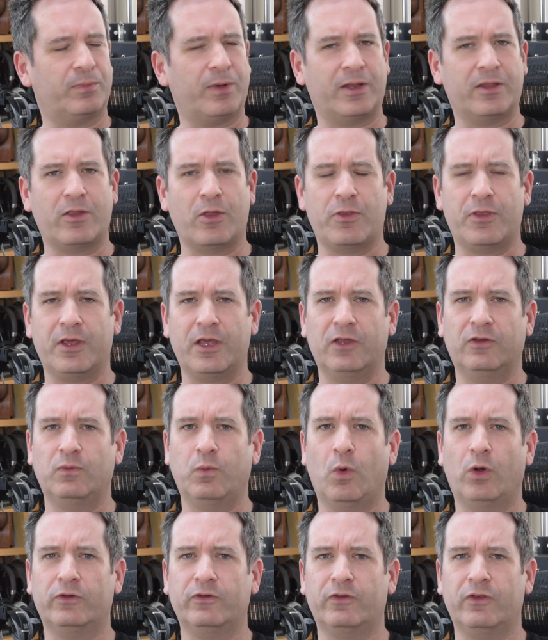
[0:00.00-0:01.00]
But the thing is,
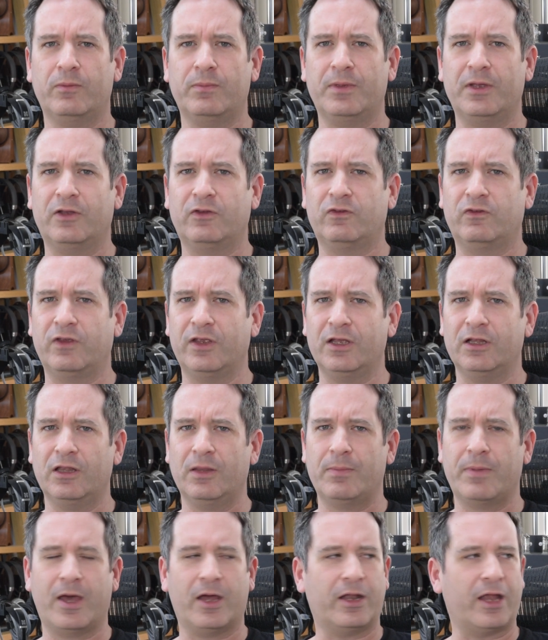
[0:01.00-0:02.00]
what's the big
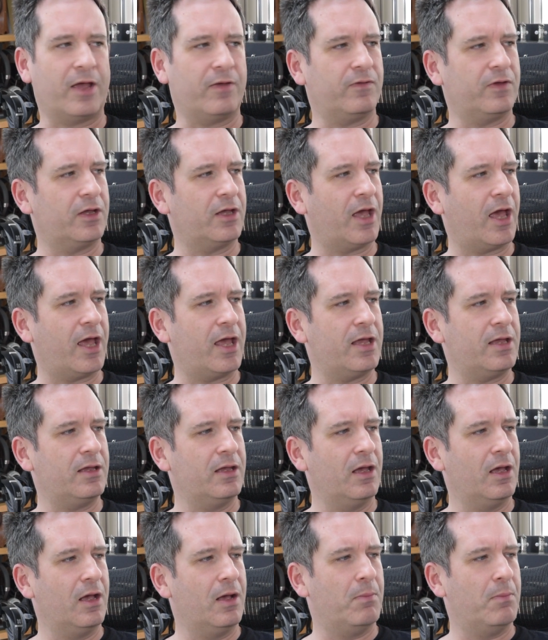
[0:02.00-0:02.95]
deal about having a